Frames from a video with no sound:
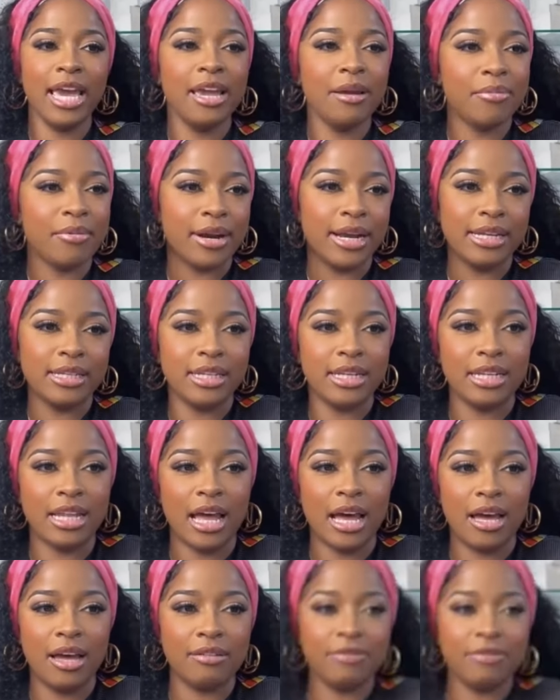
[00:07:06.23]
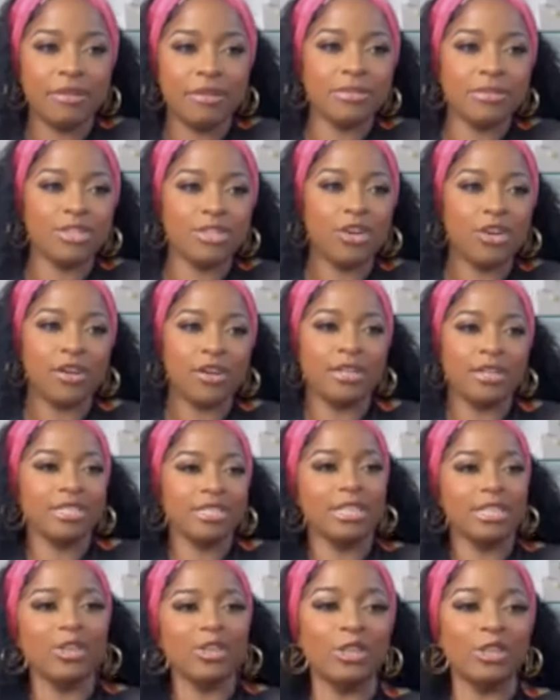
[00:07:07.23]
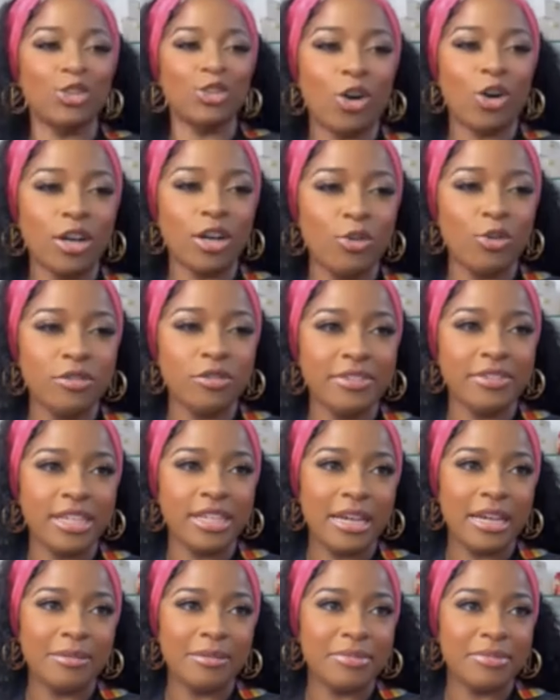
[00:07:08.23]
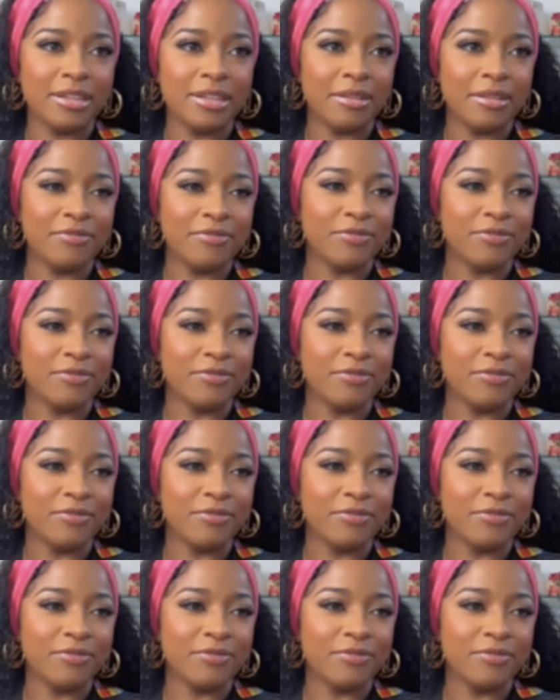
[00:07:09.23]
Hey, Brandy Live. I'm sorry. It's a little dark over here. I've been.